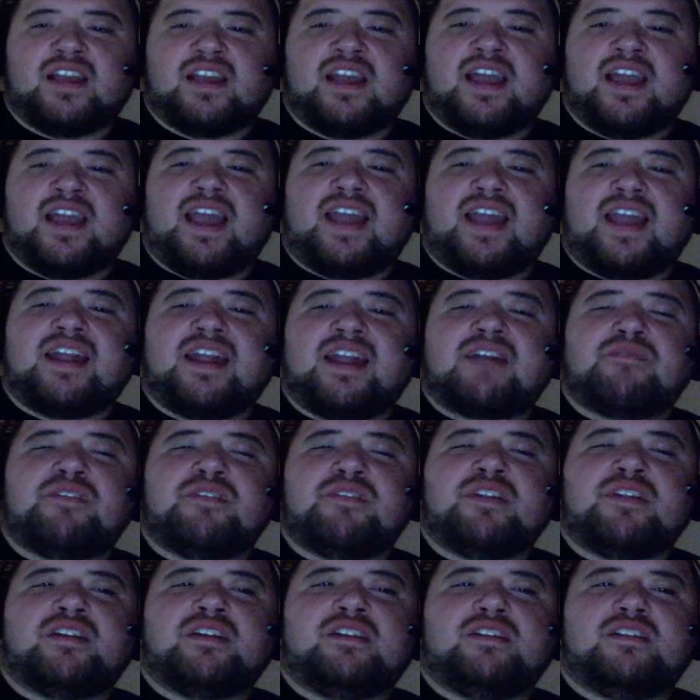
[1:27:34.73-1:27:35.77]
And not for
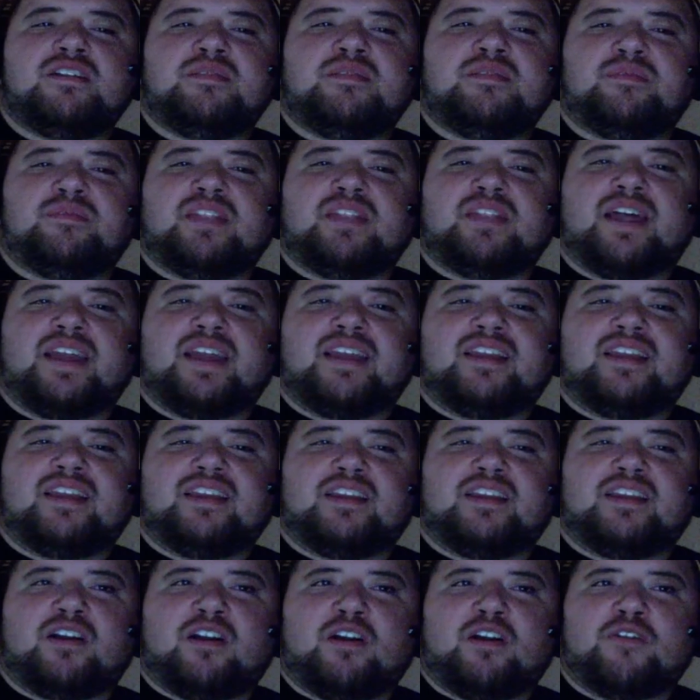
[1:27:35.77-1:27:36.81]
nothing, like,
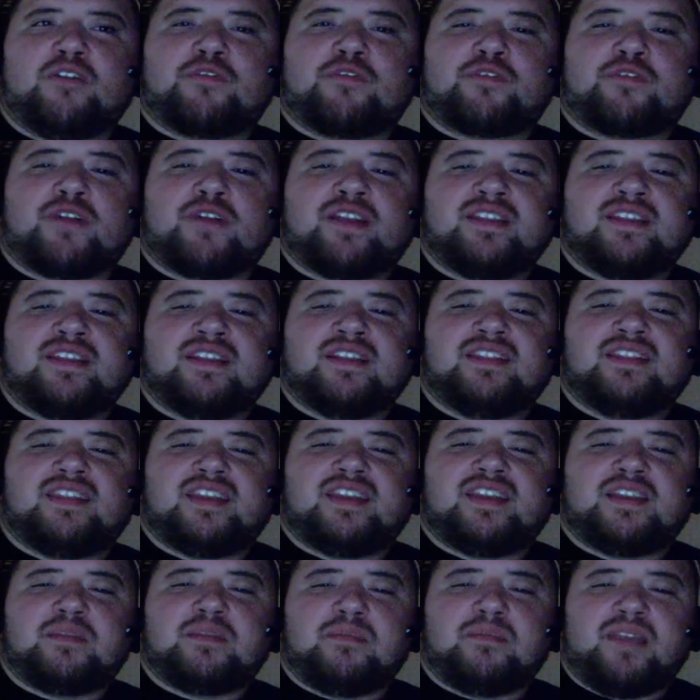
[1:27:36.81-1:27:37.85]
her friend didn't
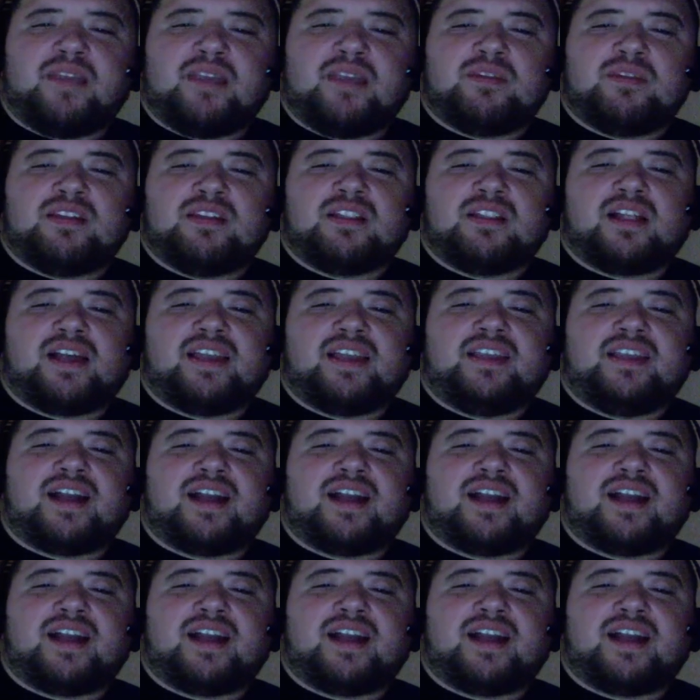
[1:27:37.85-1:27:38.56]
think maybe, like,